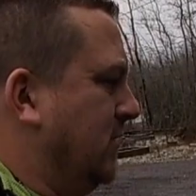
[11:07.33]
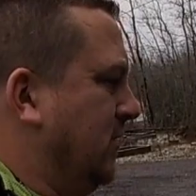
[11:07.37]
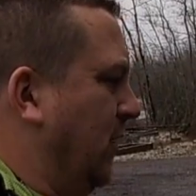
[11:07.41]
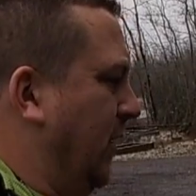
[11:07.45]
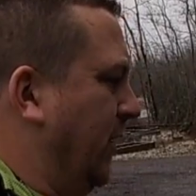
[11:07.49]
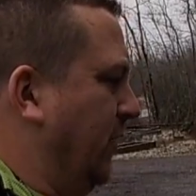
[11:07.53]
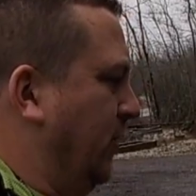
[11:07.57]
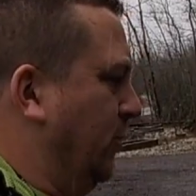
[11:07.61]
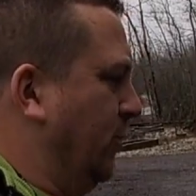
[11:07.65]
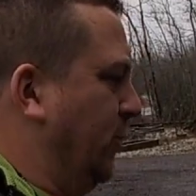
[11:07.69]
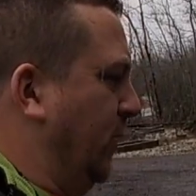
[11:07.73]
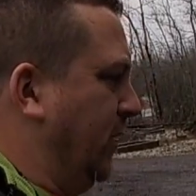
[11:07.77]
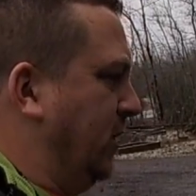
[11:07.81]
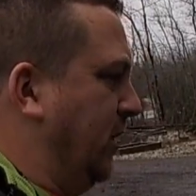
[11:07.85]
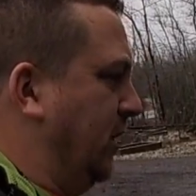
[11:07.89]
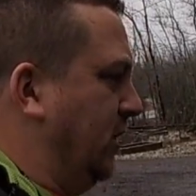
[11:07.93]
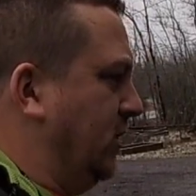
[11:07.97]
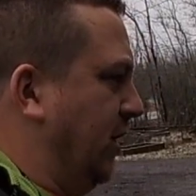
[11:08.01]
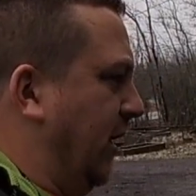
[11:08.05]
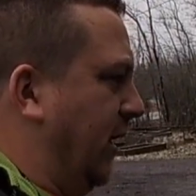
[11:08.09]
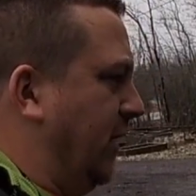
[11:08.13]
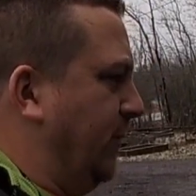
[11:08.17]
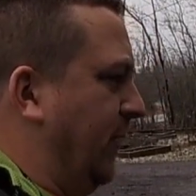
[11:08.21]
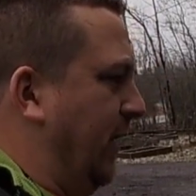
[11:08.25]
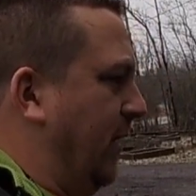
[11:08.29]
So I do appreciate you
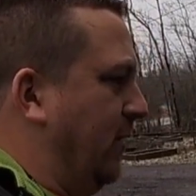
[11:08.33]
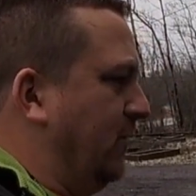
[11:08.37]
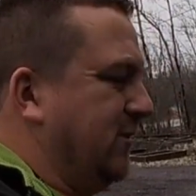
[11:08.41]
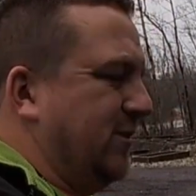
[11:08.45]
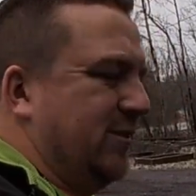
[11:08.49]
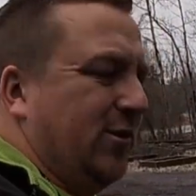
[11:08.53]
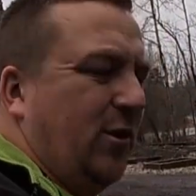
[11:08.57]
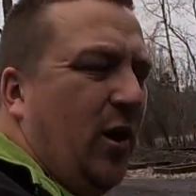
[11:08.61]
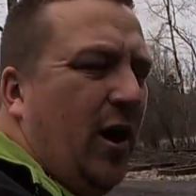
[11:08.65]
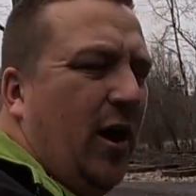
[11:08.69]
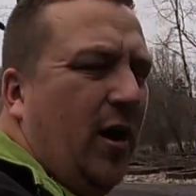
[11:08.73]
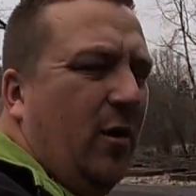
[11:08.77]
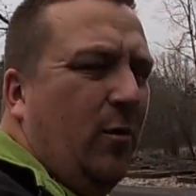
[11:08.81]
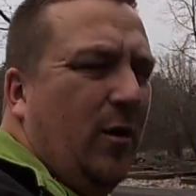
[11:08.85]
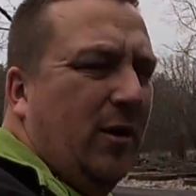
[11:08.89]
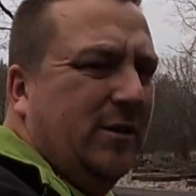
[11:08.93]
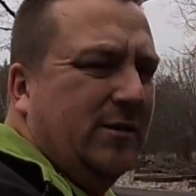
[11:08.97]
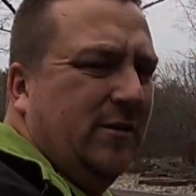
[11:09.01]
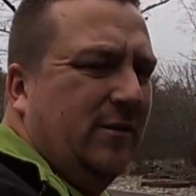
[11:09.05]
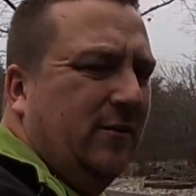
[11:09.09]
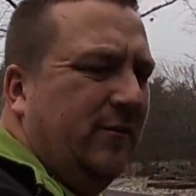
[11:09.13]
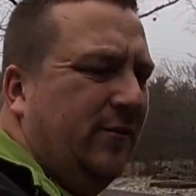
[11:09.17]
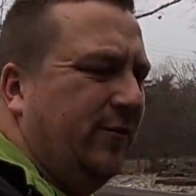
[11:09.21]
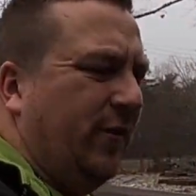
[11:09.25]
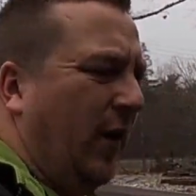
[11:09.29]
checking me out. Sorry it
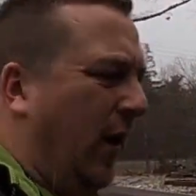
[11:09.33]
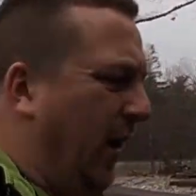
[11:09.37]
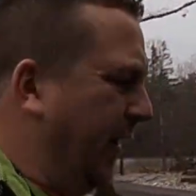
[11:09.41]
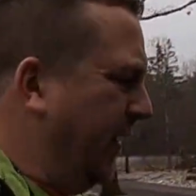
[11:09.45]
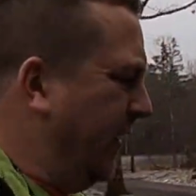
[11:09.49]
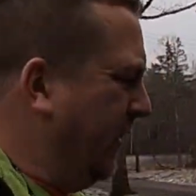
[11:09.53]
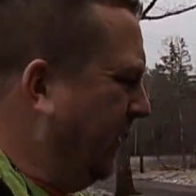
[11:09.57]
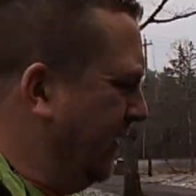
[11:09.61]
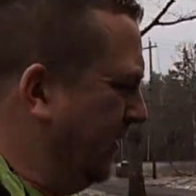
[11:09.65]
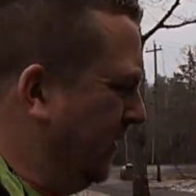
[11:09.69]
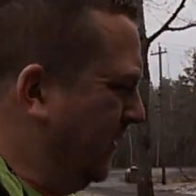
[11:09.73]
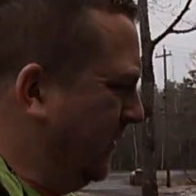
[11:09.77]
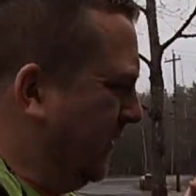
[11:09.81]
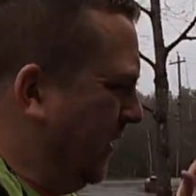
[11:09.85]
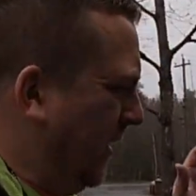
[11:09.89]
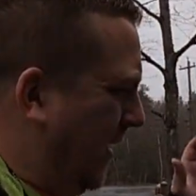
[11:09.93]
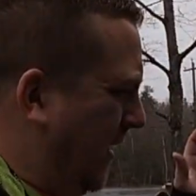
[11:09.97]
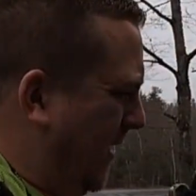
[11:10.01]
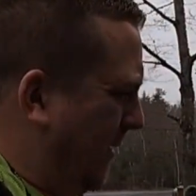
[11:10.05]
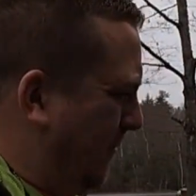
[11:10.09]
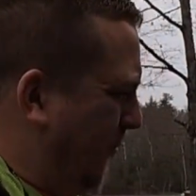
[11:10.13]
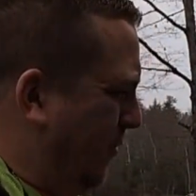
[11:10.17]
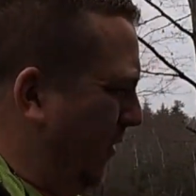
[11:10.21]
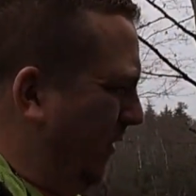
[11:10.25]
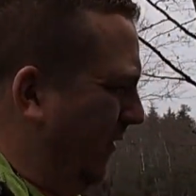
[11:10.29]
wasn't fun
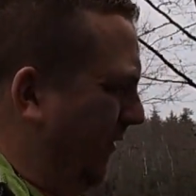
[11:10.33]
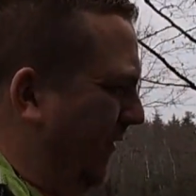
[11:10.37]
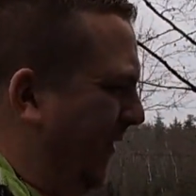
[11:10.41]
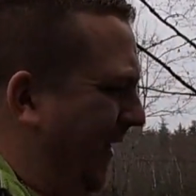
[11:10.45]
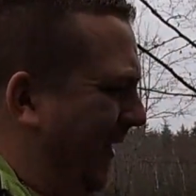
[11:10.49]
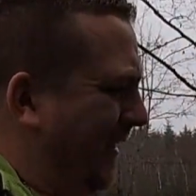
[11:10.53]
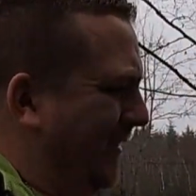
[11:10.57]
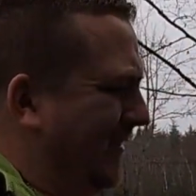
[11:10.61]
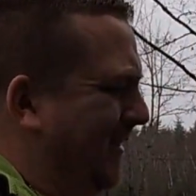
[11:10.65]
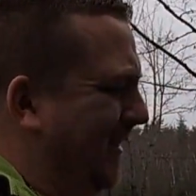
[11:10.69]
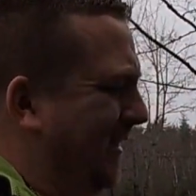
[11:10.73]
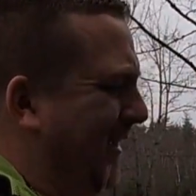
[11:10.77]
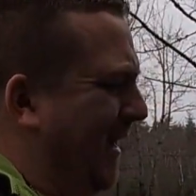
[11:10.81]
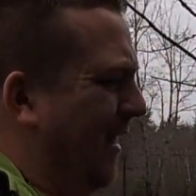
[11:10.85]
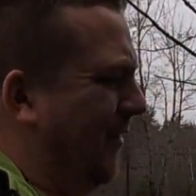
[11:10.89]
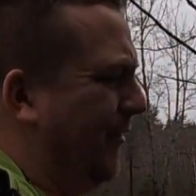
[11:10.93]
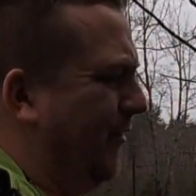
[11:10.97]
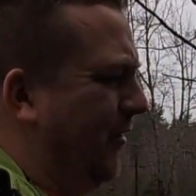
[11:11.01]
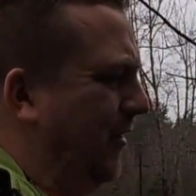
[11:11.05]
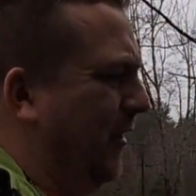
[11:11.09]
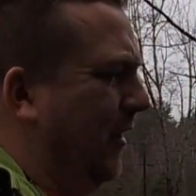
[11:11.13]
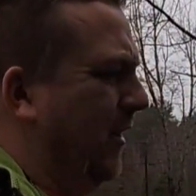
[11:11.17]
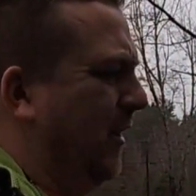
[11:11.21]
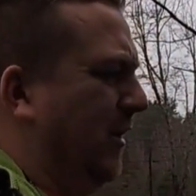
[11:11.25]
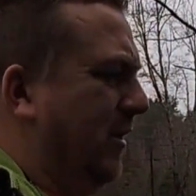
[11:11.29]
putting things
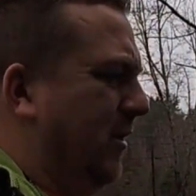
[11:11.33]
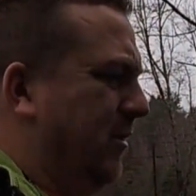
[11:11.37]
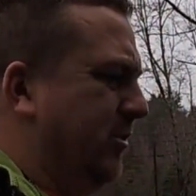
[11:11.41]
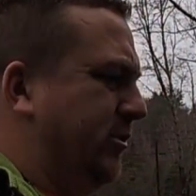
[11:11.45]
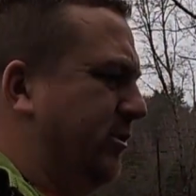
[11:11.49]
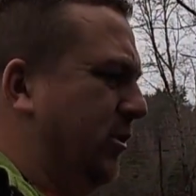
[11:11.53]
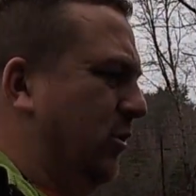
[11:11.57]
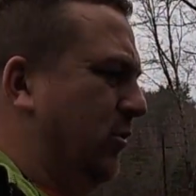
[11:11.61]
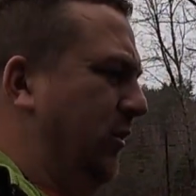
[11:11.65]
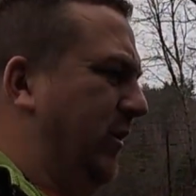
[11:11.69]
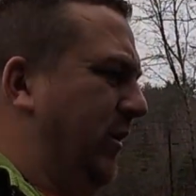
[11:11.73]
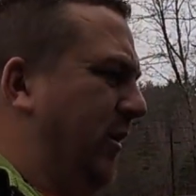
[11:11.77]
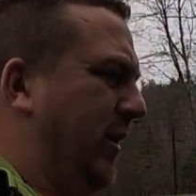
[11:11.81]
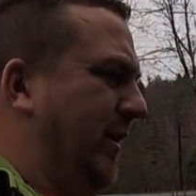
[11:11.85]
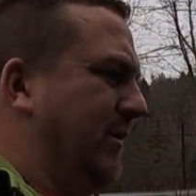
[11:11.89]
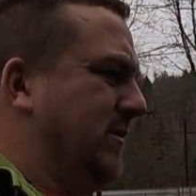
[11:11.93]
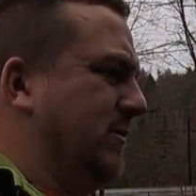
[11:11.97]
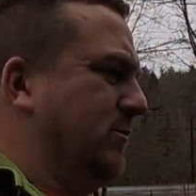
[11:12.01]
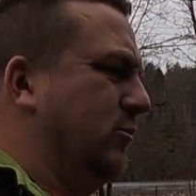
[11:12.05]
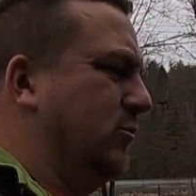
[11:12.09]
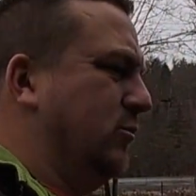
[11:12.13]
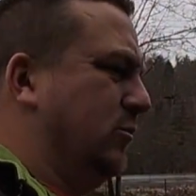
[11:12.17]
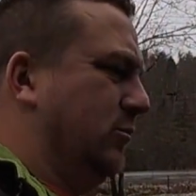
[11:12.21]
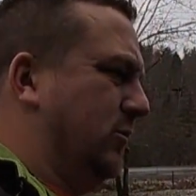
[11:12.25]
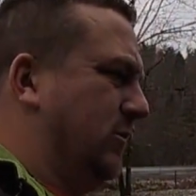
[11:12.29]
together, showing you guys
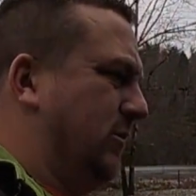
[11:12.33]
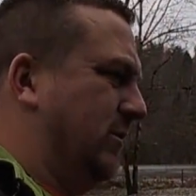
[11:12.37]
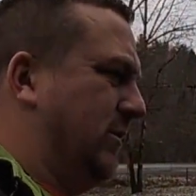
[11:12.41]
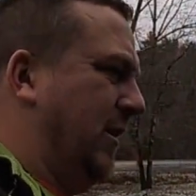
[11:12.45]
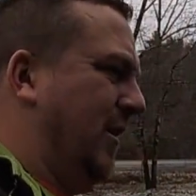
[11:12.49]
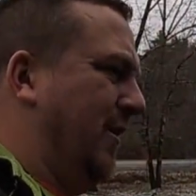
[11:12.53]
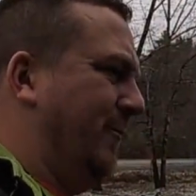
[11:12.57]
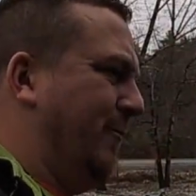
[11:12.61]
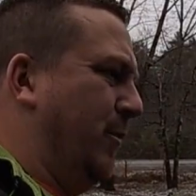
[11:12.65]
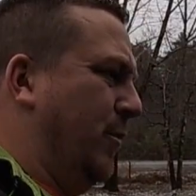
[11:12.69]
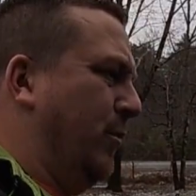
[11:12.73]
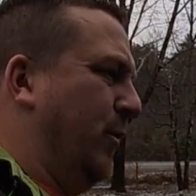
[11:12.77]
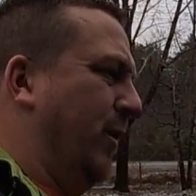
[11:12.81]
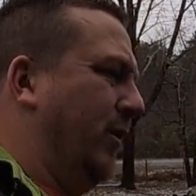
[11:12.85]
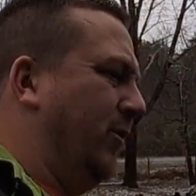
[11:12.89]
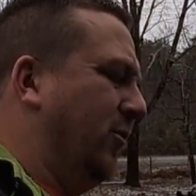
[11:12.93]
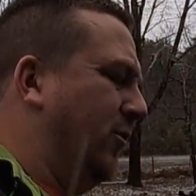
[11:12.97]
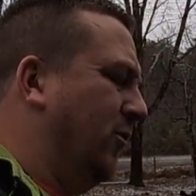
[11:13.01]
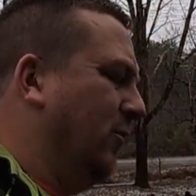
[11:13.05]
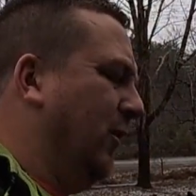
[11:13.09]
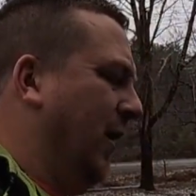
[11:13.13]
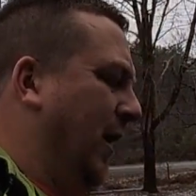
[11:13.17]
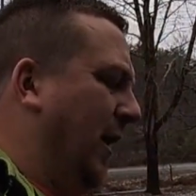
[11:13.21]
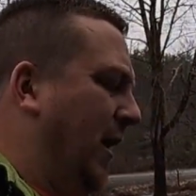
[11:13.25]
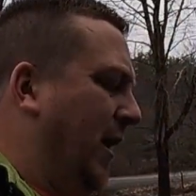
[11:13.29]
some cool stuff, but we
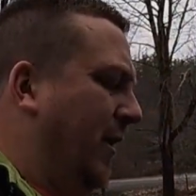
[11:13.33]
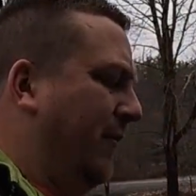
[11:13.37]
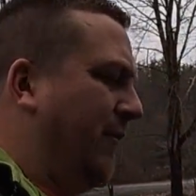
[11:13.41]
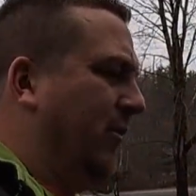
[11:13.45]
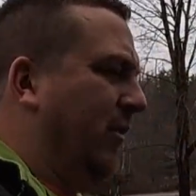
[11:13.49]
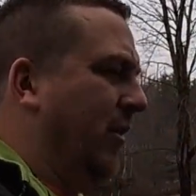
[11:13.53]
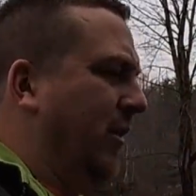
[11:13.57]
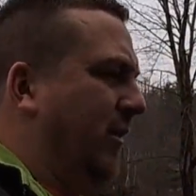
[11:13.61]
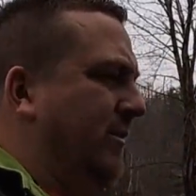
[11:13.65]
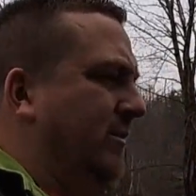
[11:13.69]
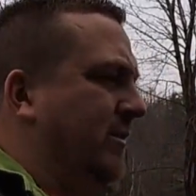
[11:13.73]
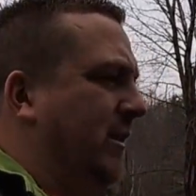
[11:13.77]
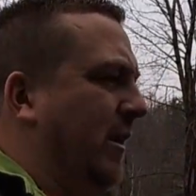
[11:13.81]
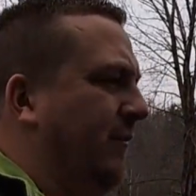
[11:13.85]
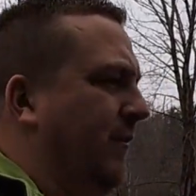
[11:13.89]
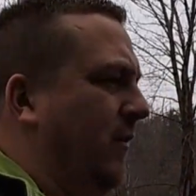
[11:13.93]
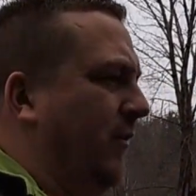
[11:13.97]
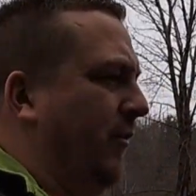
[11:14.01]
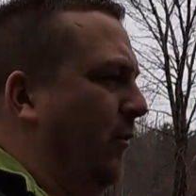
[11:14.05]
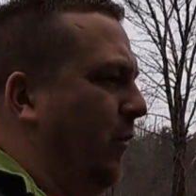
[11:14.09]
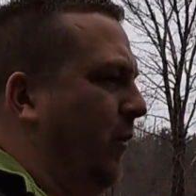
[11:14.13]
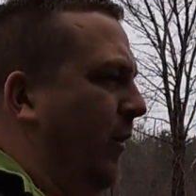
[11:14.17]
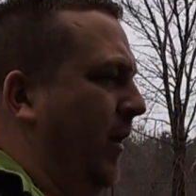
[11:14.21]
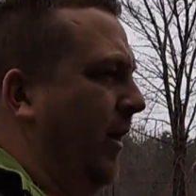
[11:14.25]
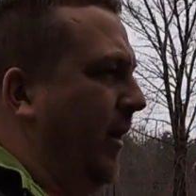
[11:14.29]
do have a lot of stuff on
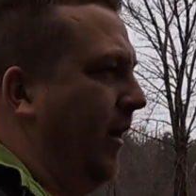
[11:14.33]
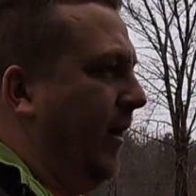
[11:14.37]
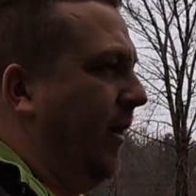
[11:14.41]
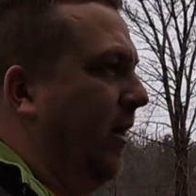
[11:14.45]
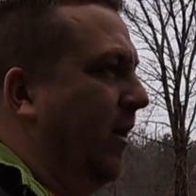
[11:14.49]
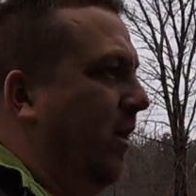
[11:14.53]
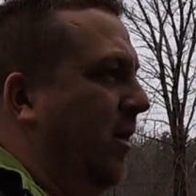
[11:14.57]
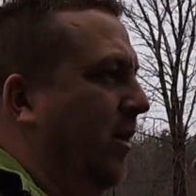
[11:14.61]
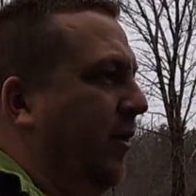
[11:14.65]
the way.